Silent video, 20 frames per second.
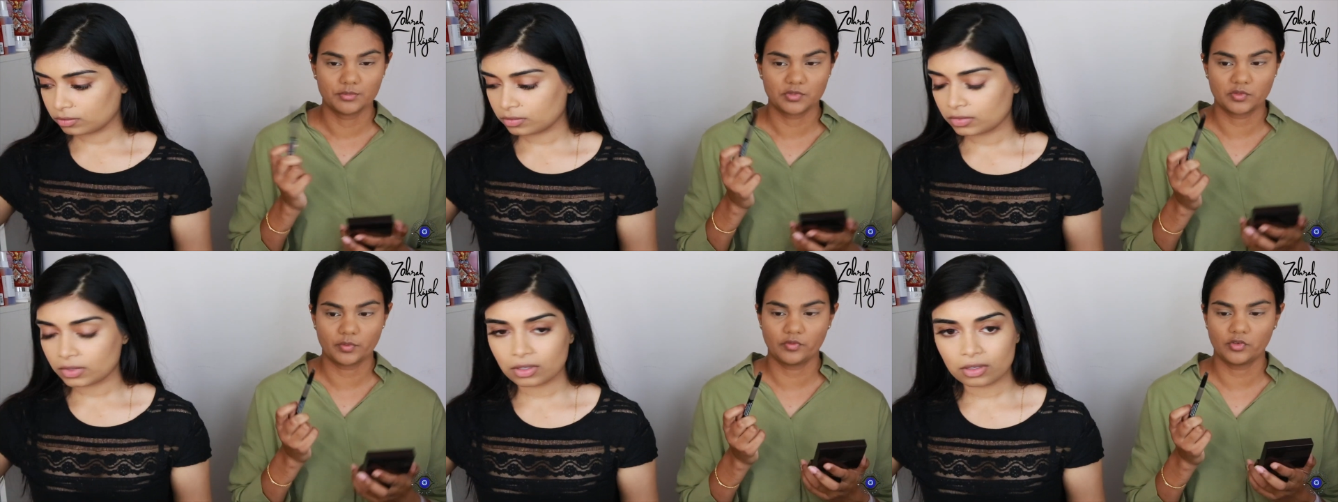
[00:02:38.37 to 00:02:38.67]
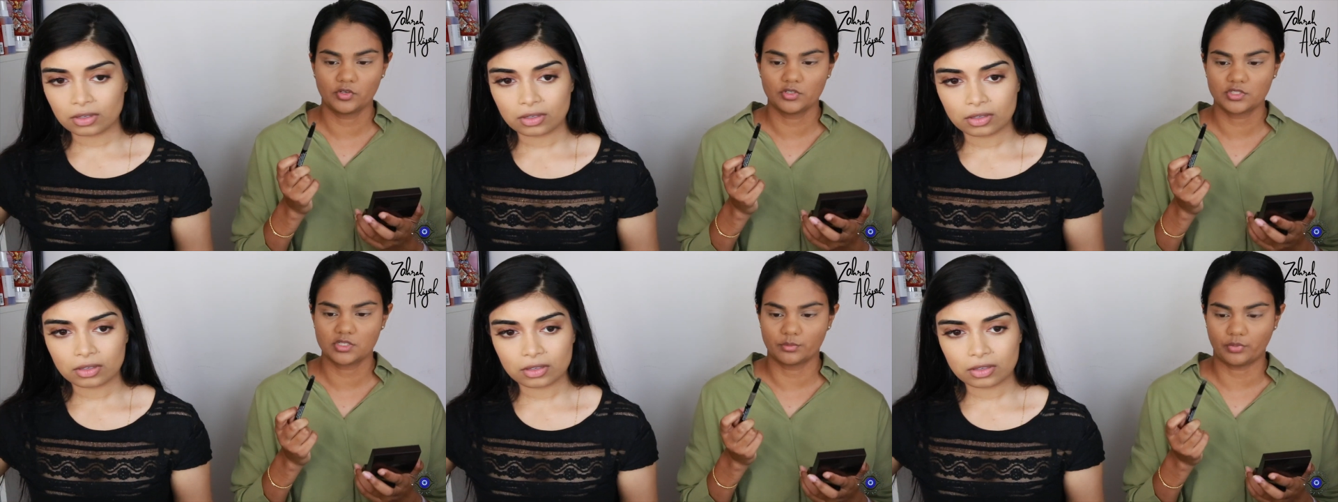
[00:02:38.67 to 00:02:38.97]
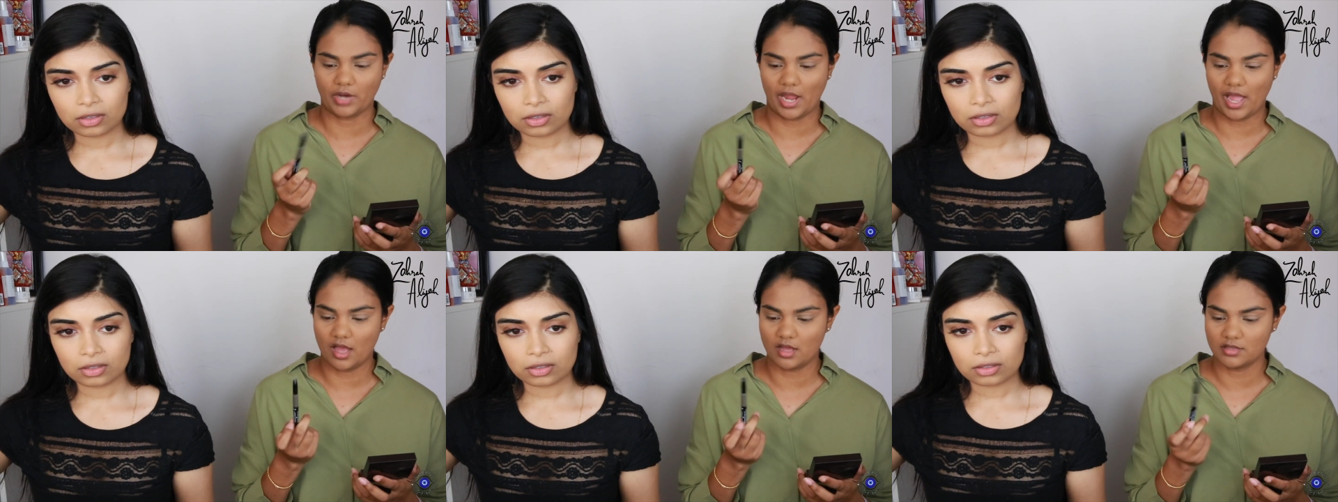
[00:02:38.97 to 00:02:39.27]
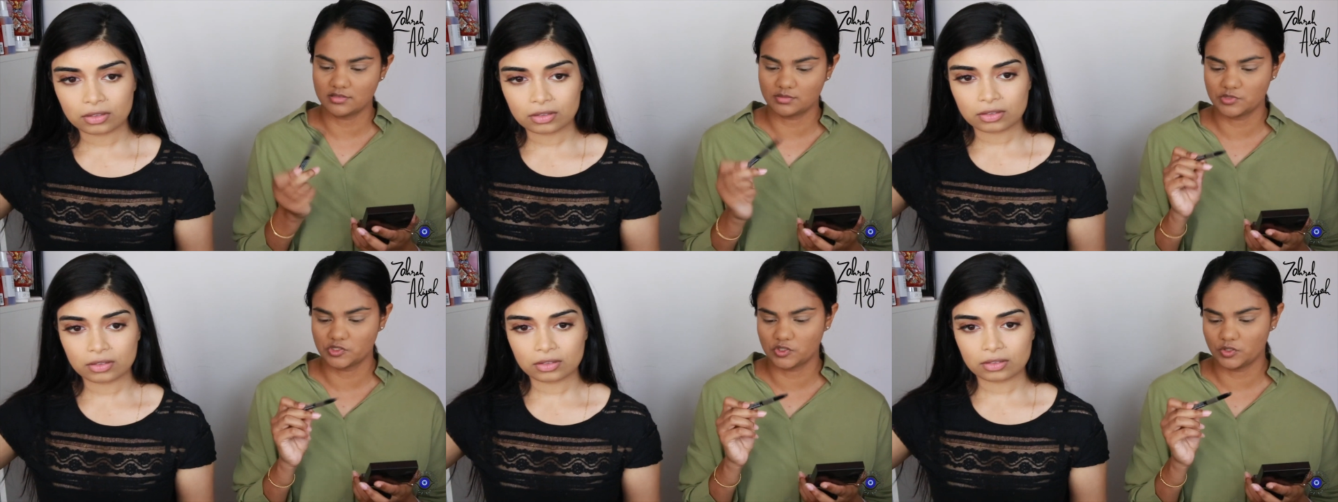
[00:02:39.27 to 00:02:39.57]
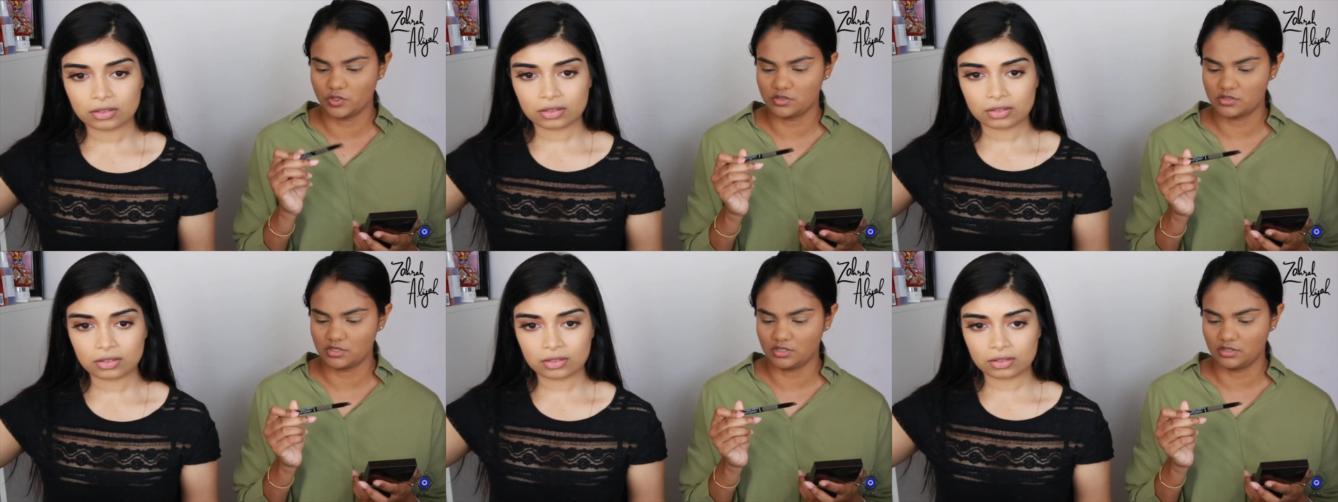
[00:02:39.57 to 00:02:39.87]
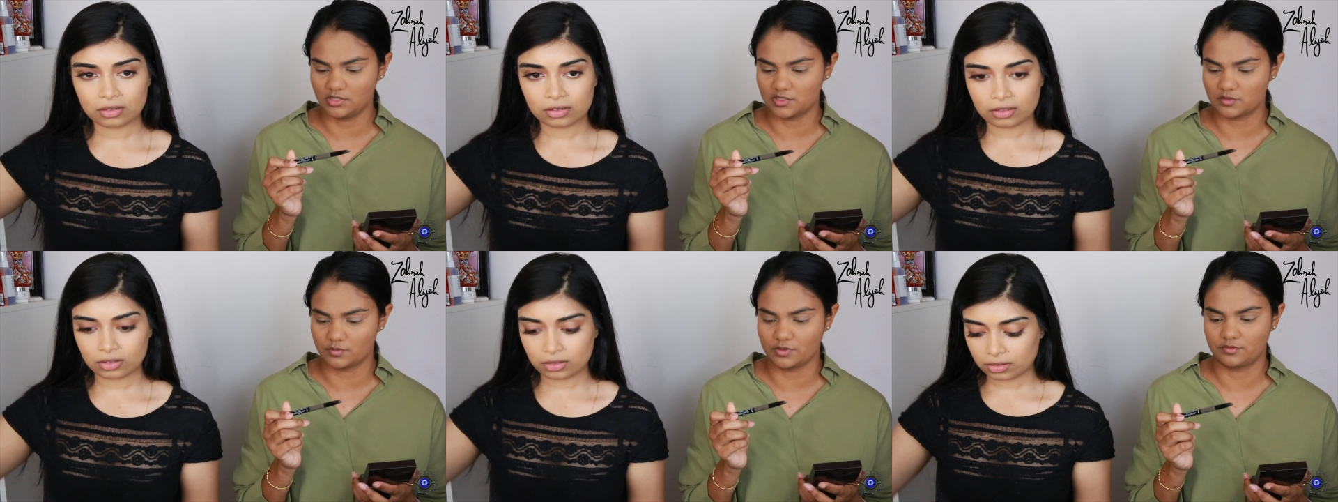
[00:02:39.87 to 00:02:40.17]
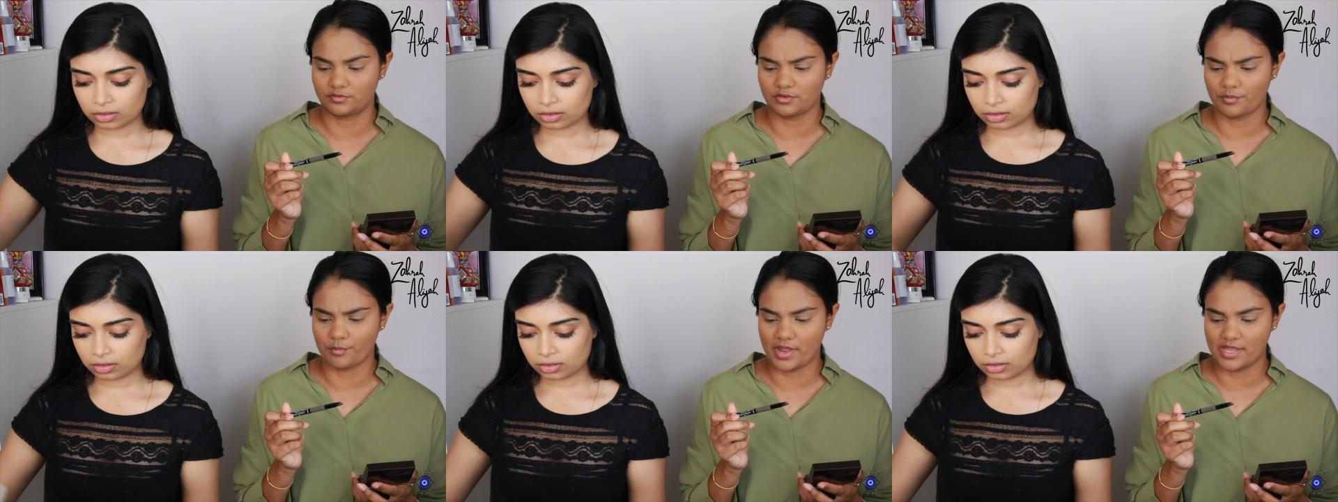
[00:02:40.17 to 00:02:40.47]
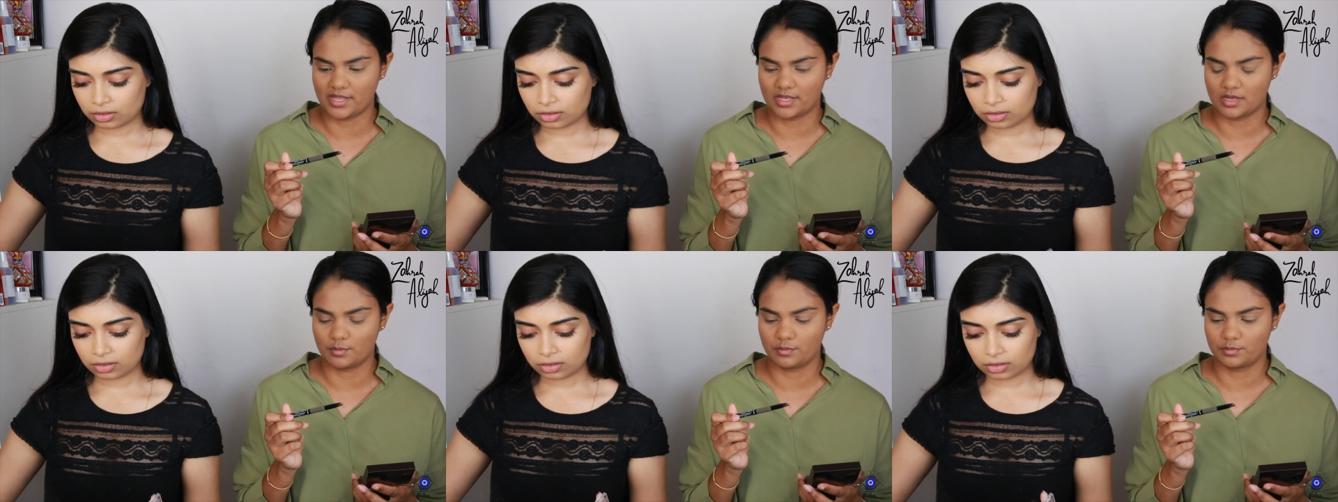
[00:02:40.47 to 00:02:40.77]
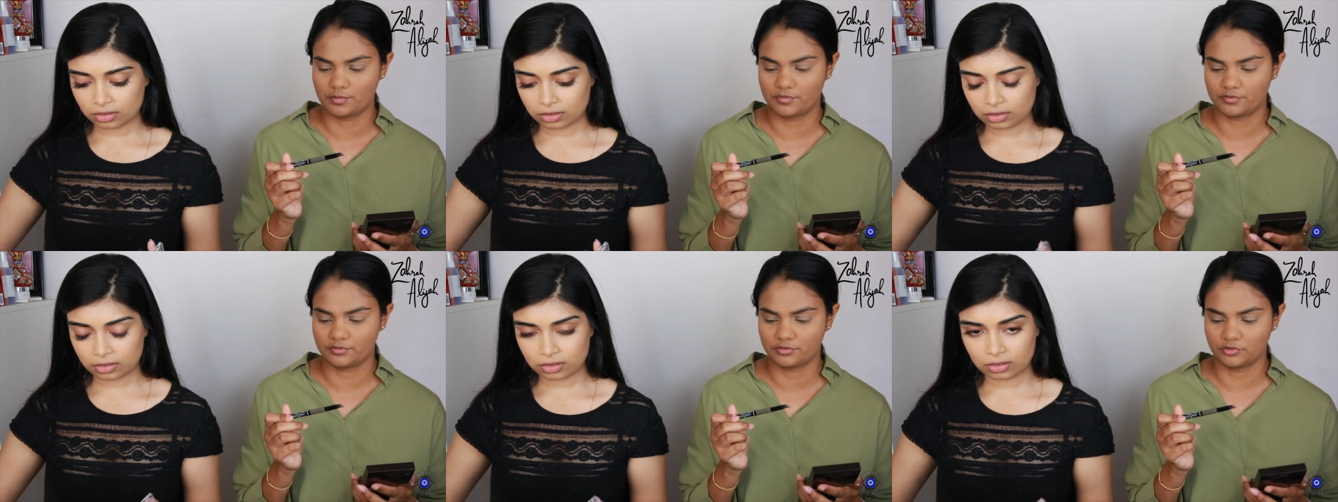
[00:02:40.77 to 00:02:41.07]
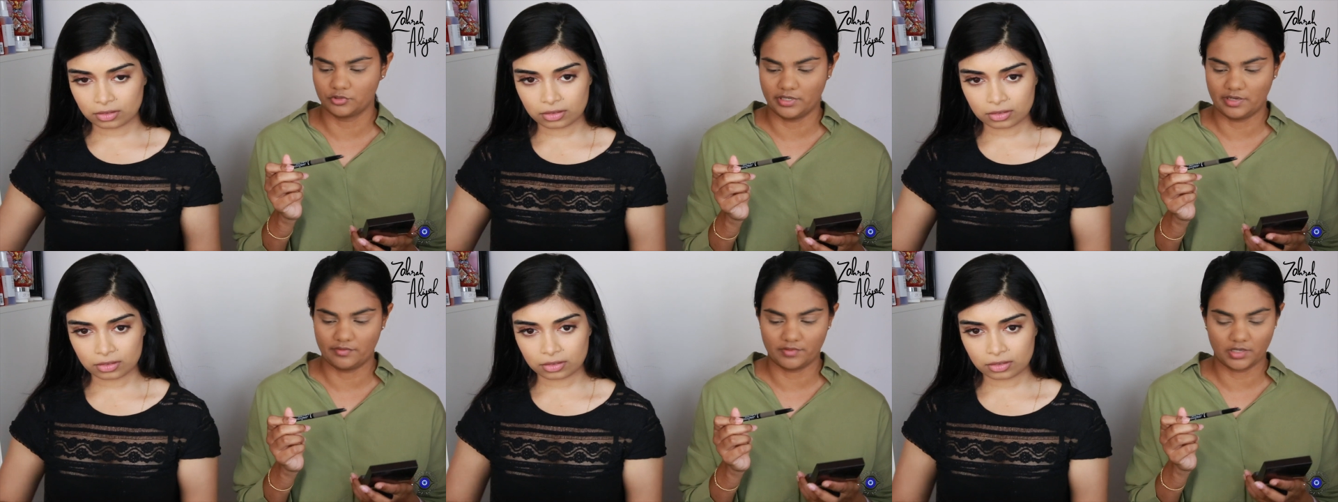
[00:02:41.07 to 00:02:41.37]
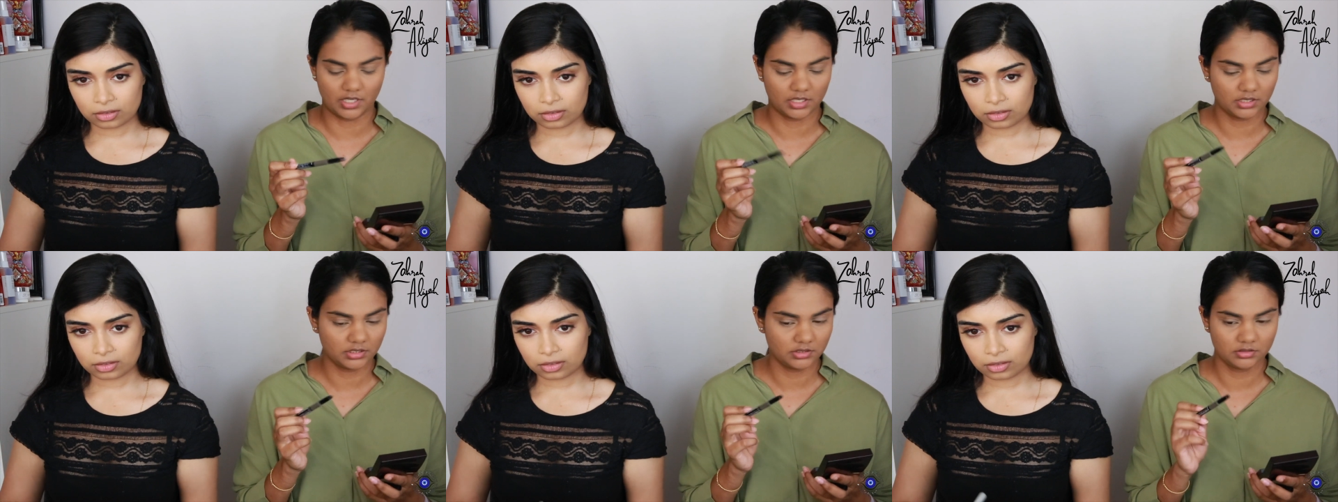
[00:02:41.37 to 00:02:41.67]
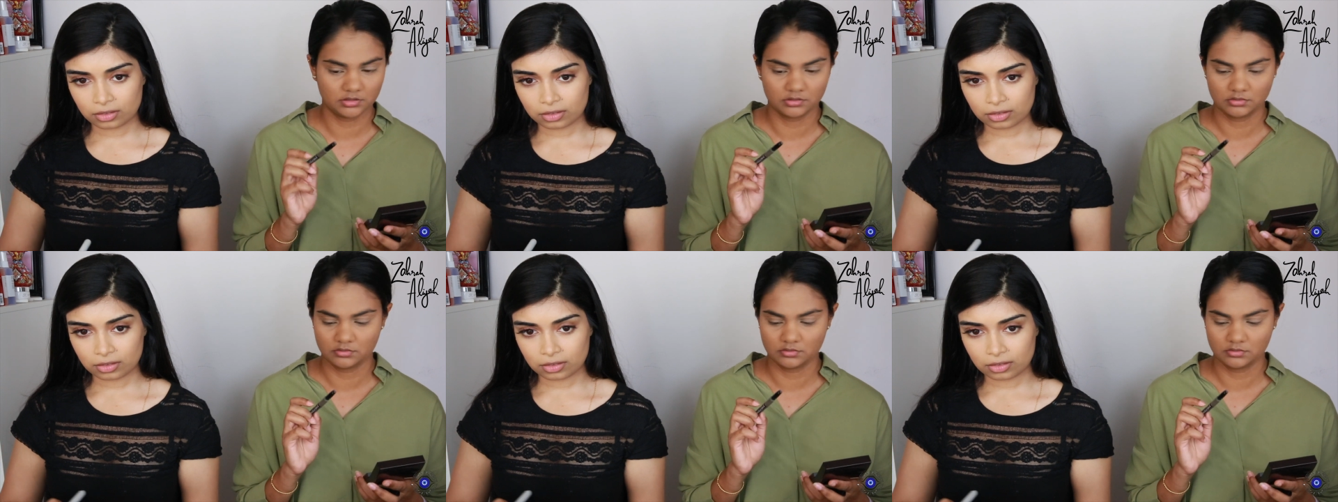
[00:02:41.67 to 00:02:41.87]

Speaker 1: So moving on to brows, I'm still using this one from Makeup Forever.